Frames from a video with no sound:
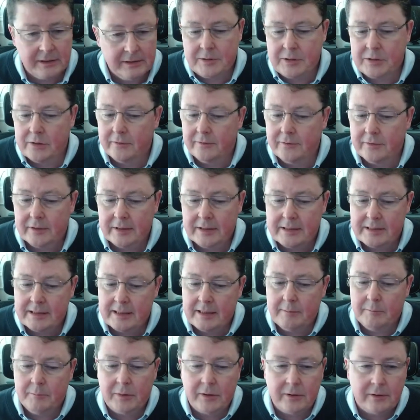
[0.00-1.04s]
So for
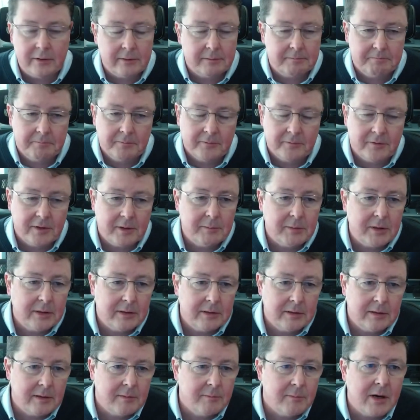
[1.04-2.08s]
example, from
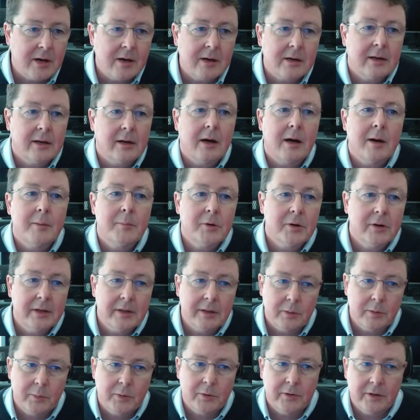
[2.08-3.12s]
a market
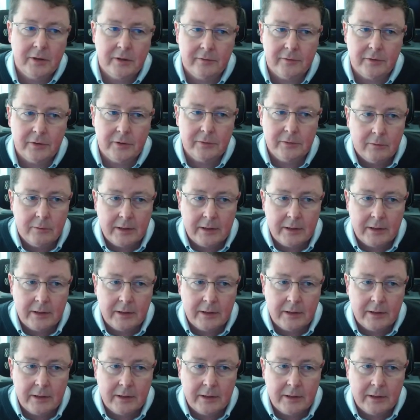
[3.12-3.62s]
operator point of view,